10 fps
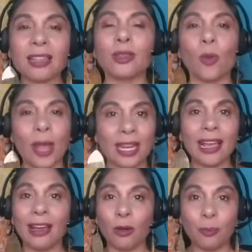the way to
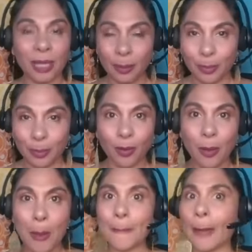help people
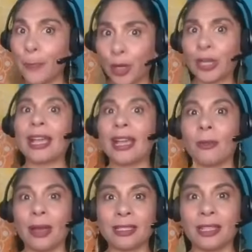by burning
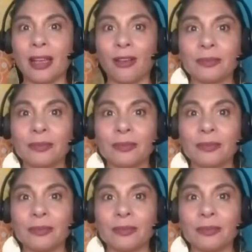out myself.